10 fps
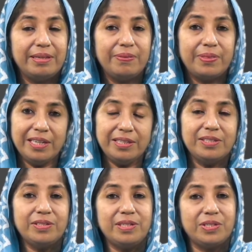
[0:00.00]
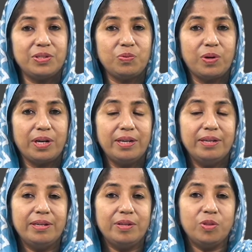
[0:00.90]
That is the reason why
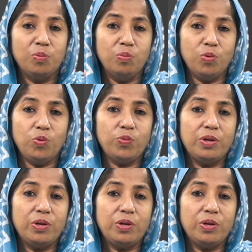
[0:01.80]
the movie